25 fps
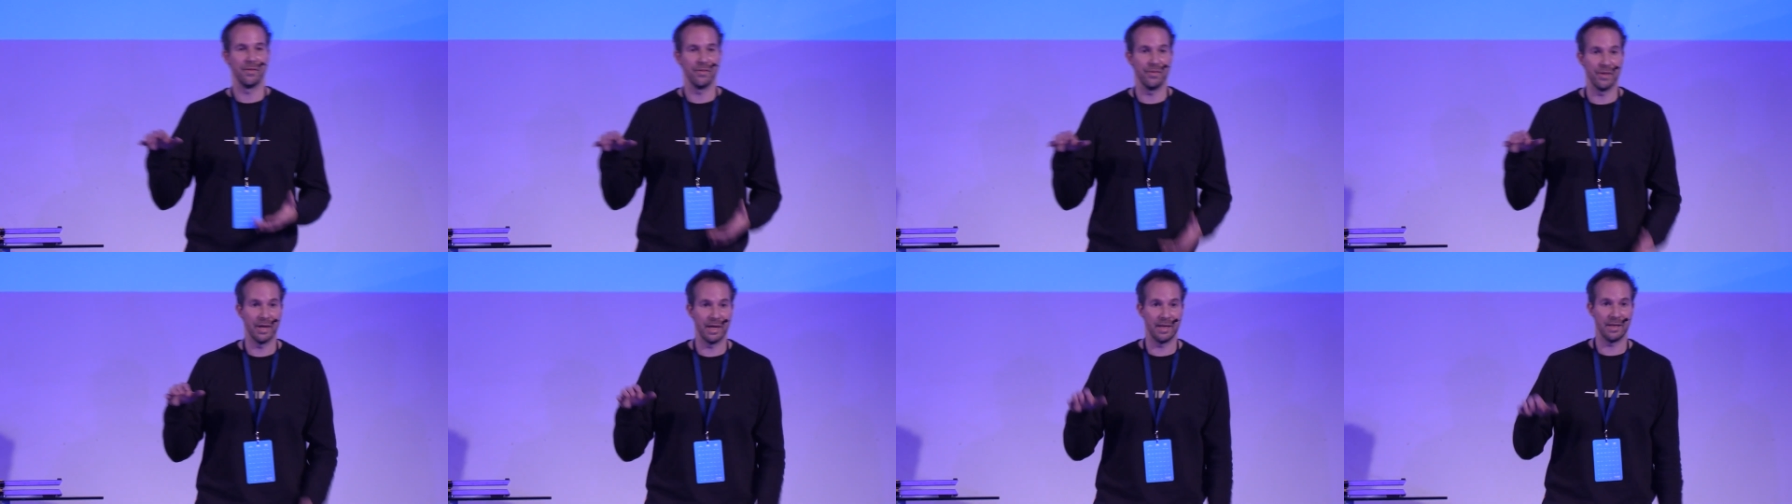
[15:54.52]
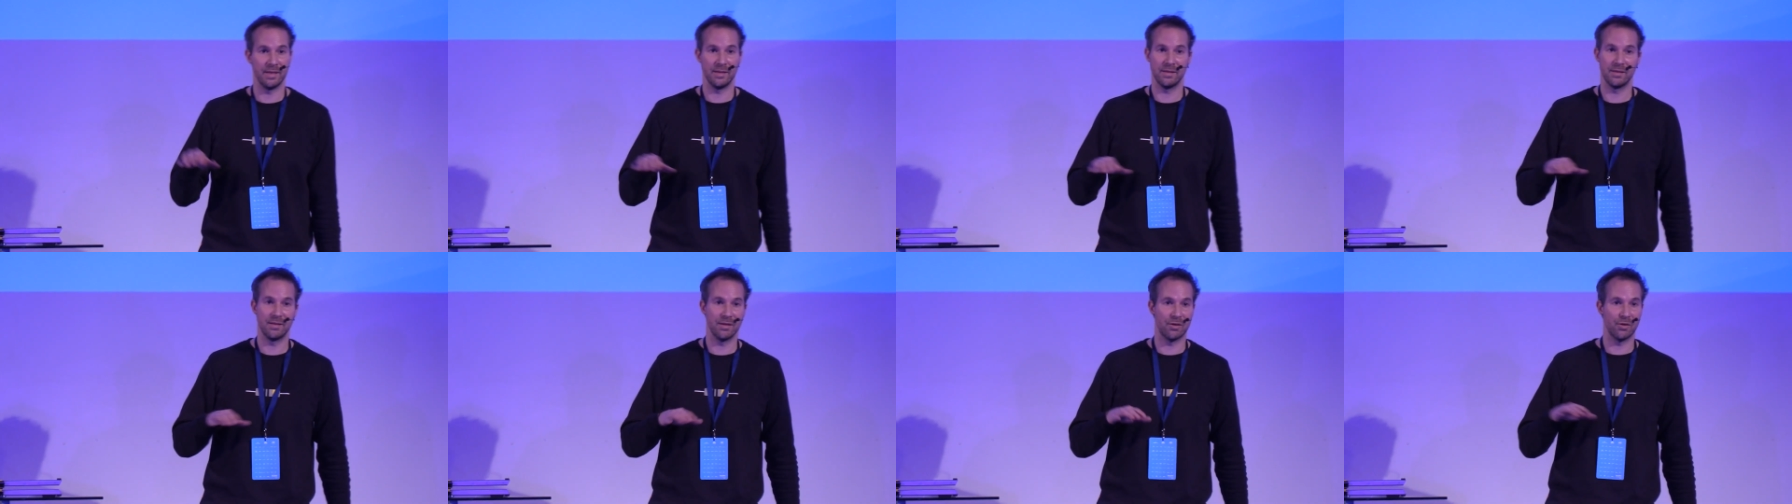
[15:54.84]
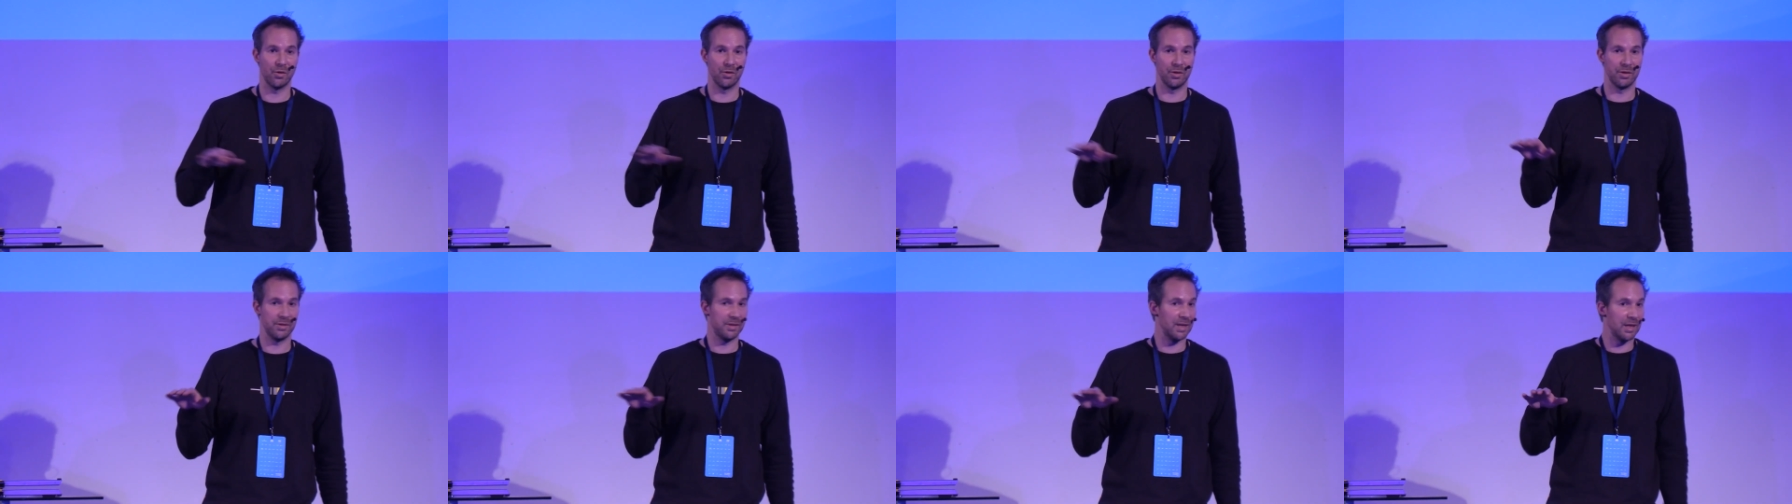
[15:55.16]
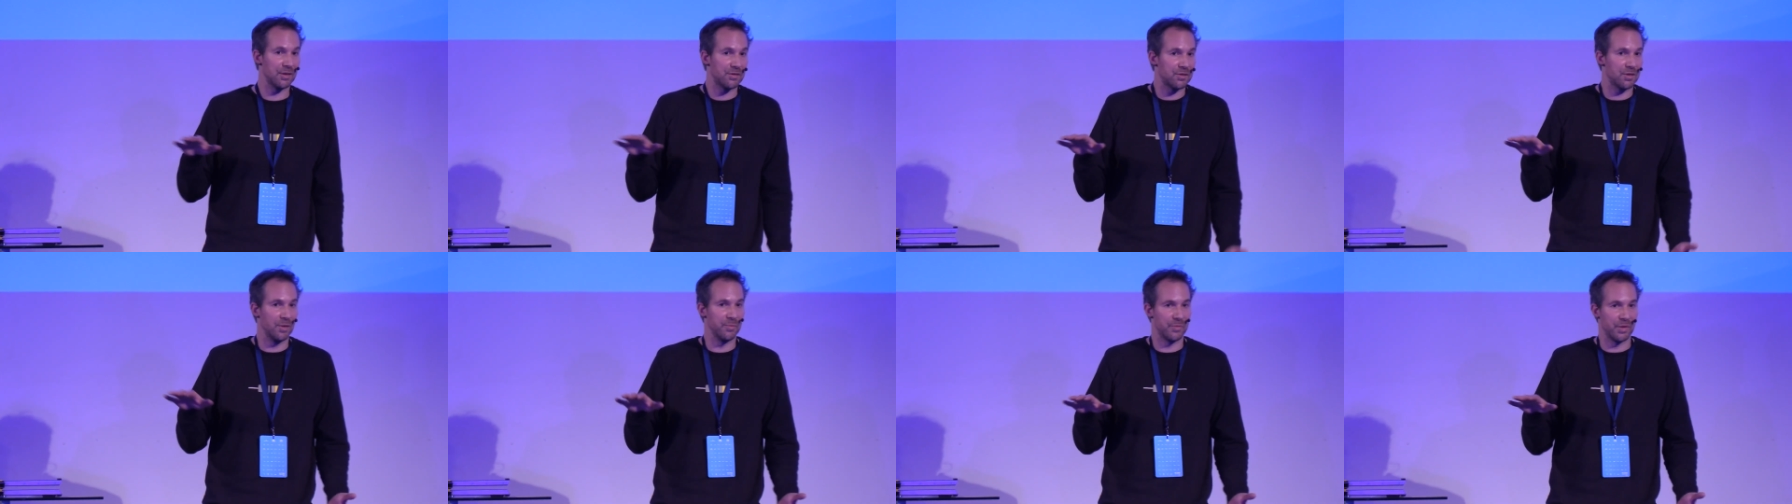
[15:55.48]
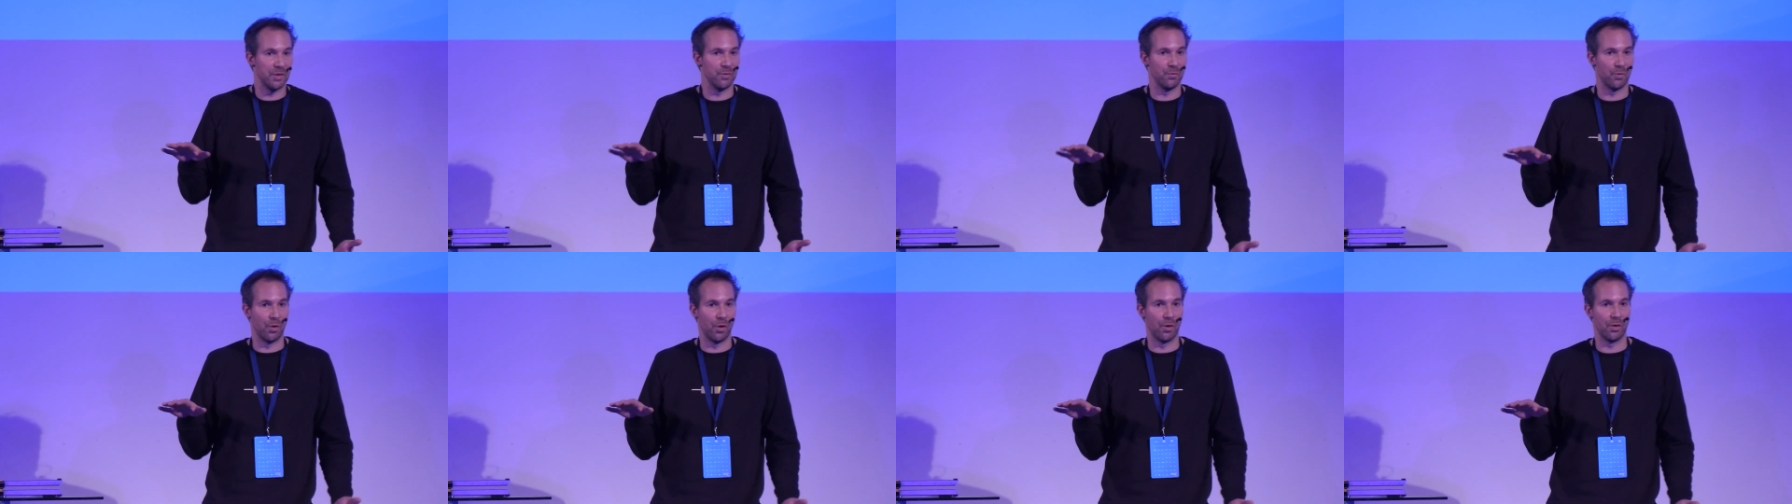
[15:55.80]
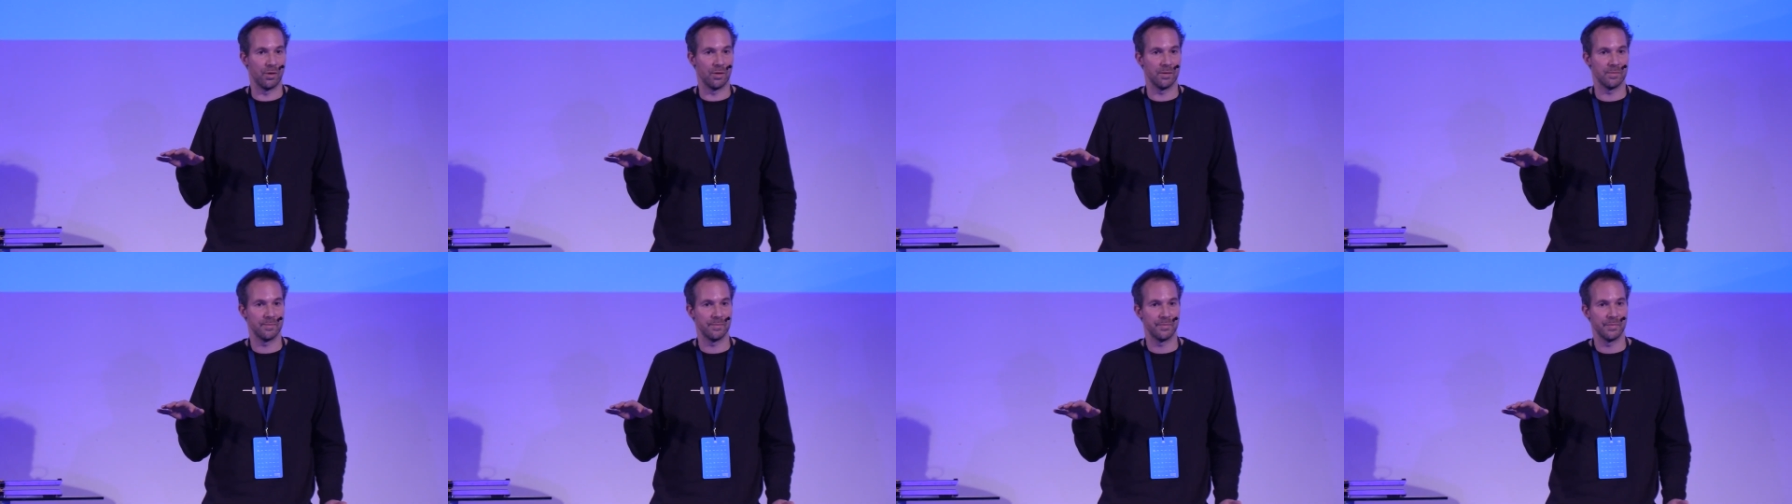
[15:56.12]
then there's something
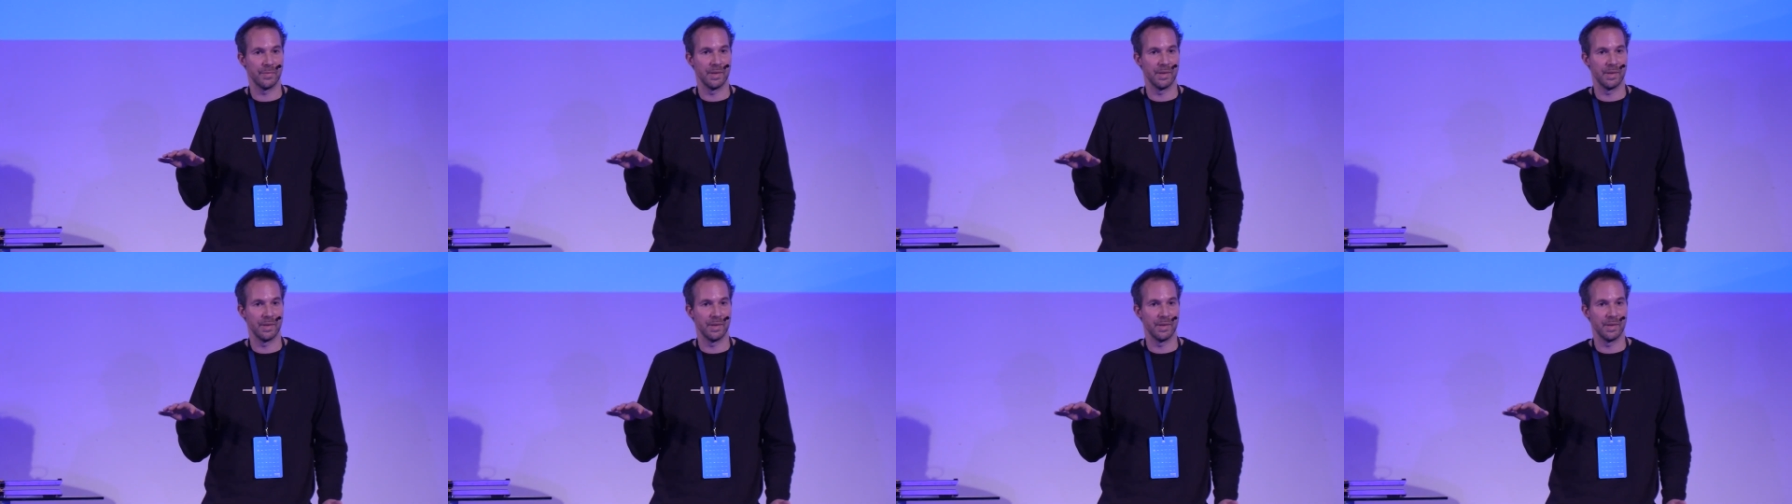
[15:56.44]
wrong.